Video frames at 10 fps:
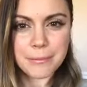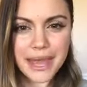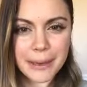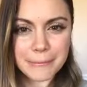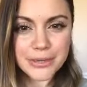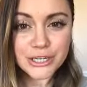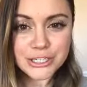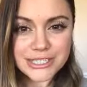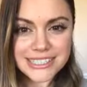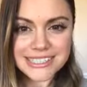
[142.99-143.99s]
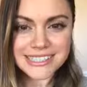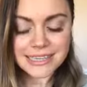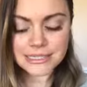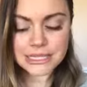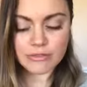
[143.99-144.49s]
Pampers
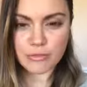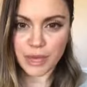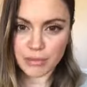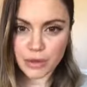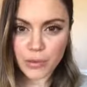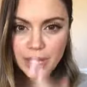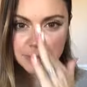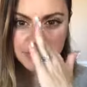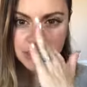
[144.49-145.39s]
Sensitive Baby Wipes